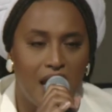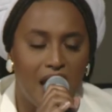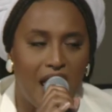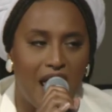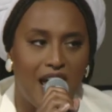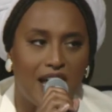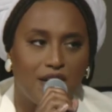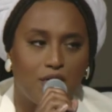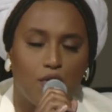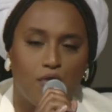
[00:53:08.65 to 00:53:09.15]

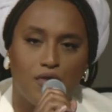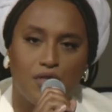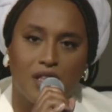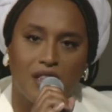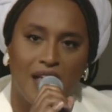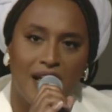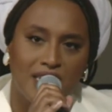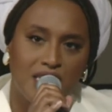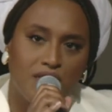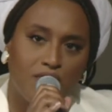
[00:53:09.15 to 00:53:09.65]
and over the
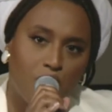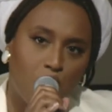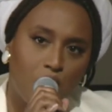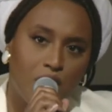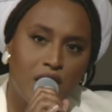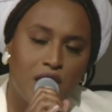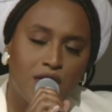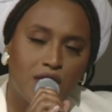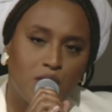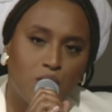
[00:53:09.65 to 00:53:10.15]
last 4
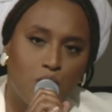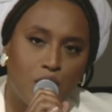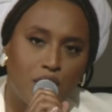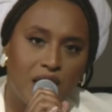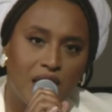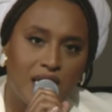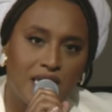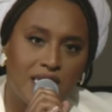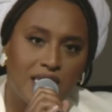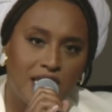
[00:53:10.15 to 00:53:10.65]
years working
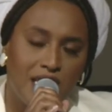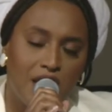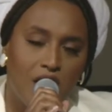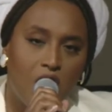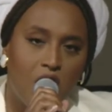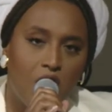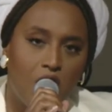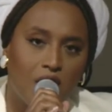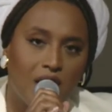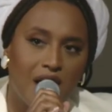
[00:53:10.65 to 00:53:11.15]
in City
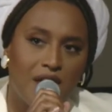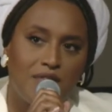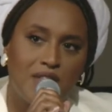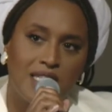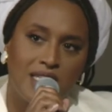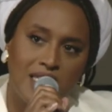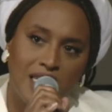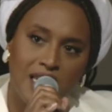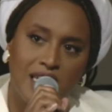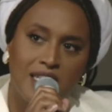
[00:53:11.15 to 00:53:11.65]
Hall, I've
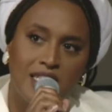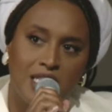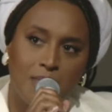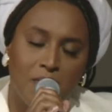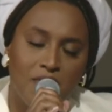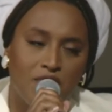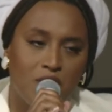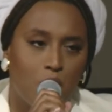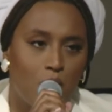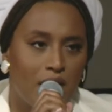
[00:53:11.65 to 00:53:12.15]
seen some
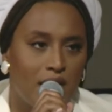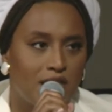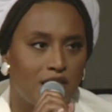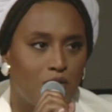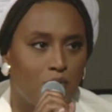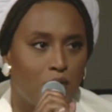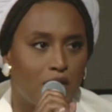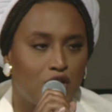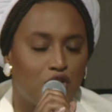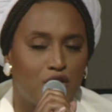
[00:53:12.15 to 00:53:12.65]
of the ways in
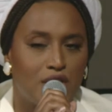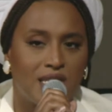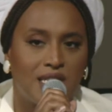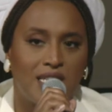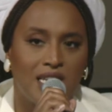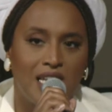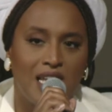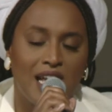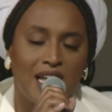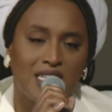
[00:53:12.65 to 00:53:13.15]
which the
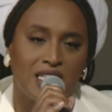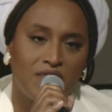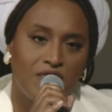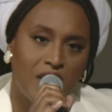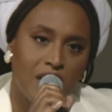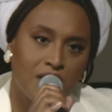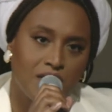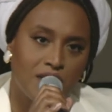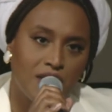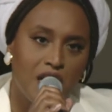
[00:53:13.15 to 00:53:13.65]
city has
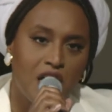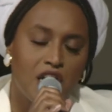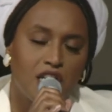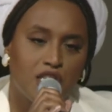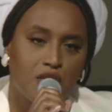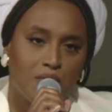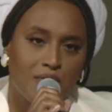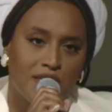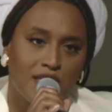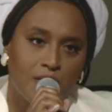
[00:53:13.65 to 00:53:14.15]
failed
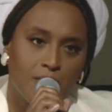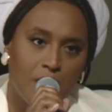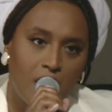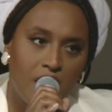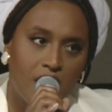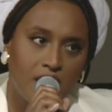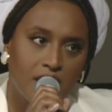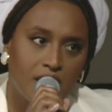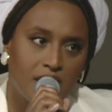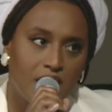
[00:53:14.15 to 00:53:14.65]
to
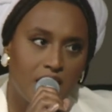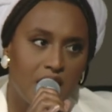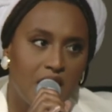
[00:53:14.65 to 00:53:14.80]
respond.